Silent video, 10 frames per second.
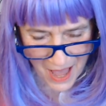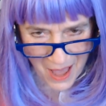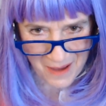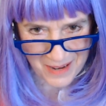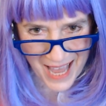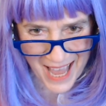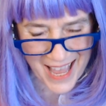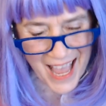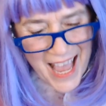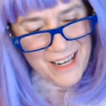Okay,
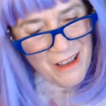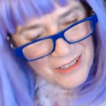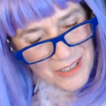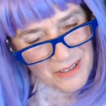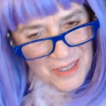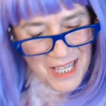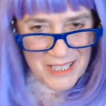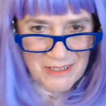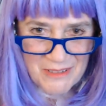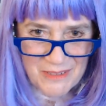and also thank
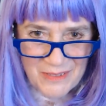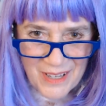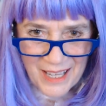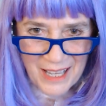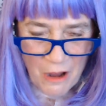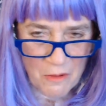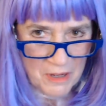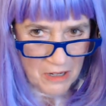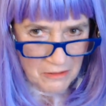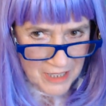you. I hope I
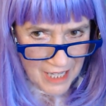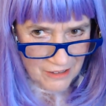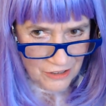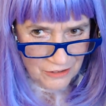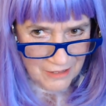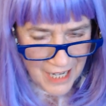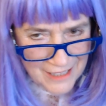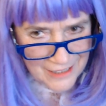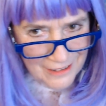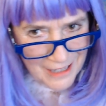don't sound too
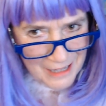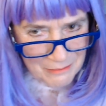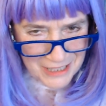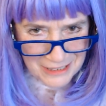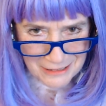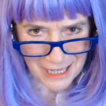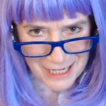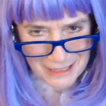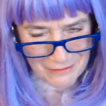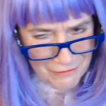nasal. I'm still
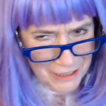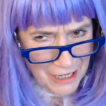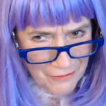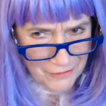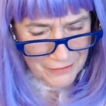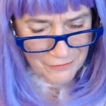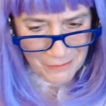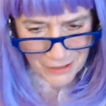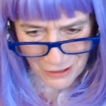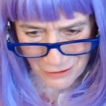kind of recovering from
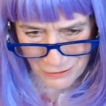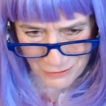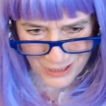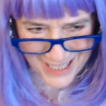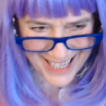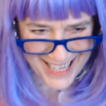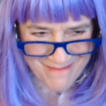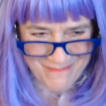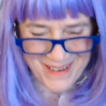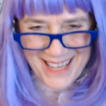a cold,
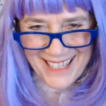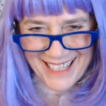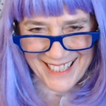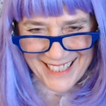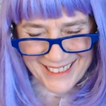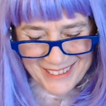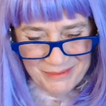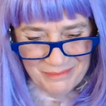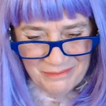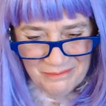but
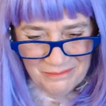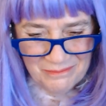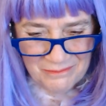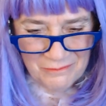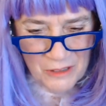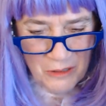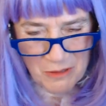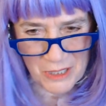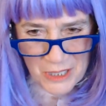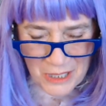we
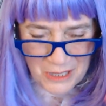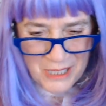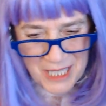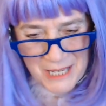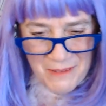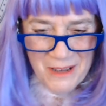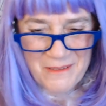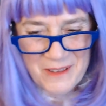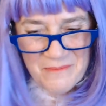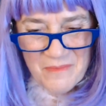will keep
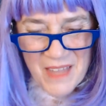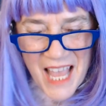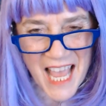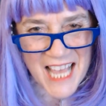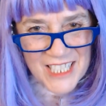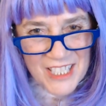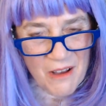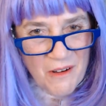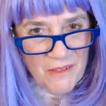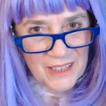going.
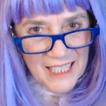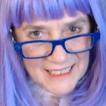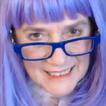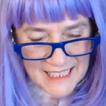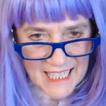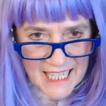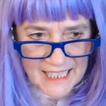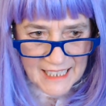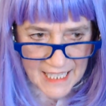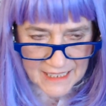So, like I said, I got
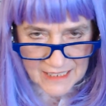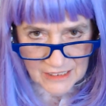a lot of good